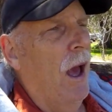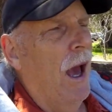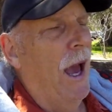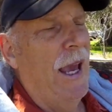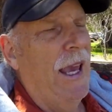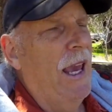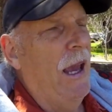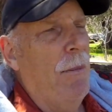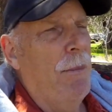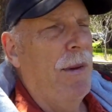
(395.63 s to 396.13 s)

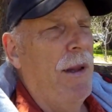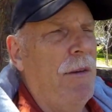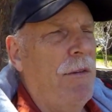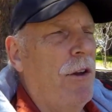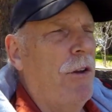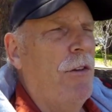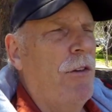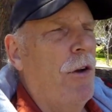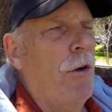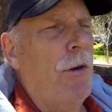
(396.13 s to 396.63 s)
I can't believe
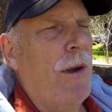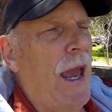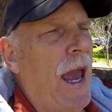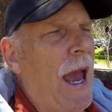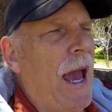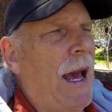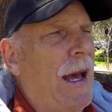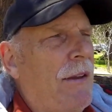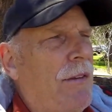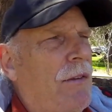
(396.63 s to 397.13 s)
there's no
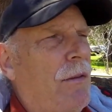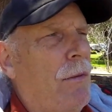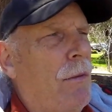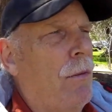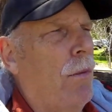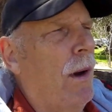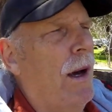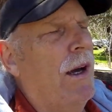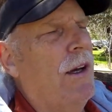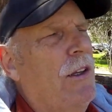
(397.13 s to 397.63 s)
gas.
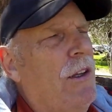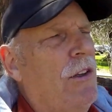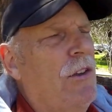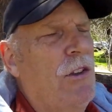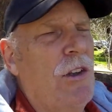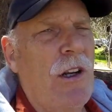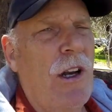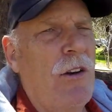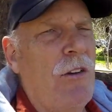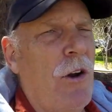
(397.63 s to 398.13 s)
Well, you
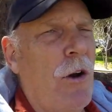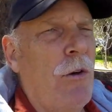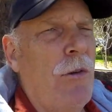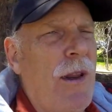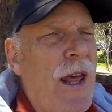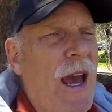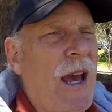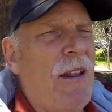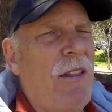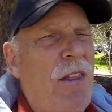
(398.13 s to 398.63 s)
should have
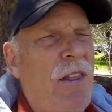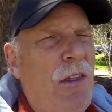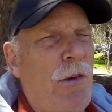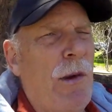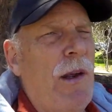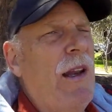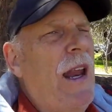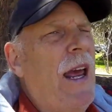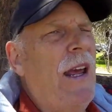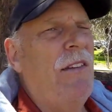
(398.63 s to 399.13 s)
known that
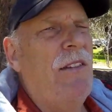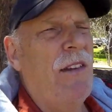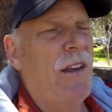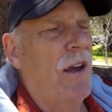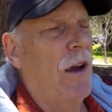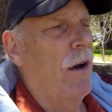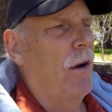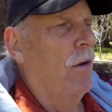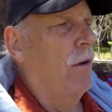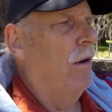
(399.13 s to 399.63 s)
3 days
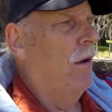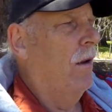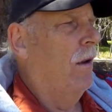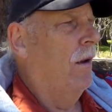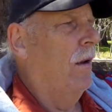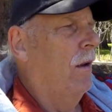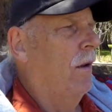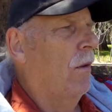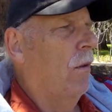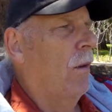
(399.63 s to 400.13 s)
ago.
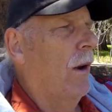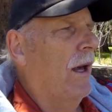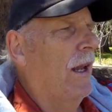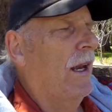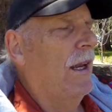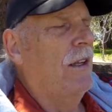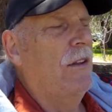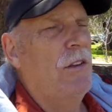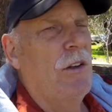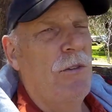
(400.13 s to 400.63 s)
Why
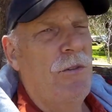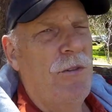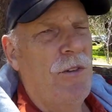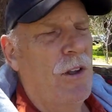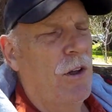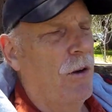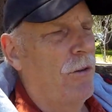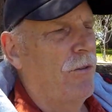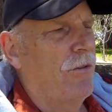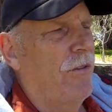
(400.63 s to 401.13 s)
didn't you,
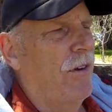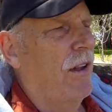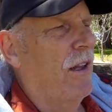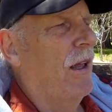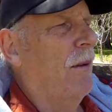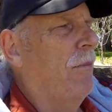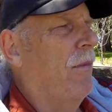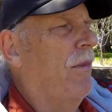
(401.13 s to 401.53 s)
you know, fill up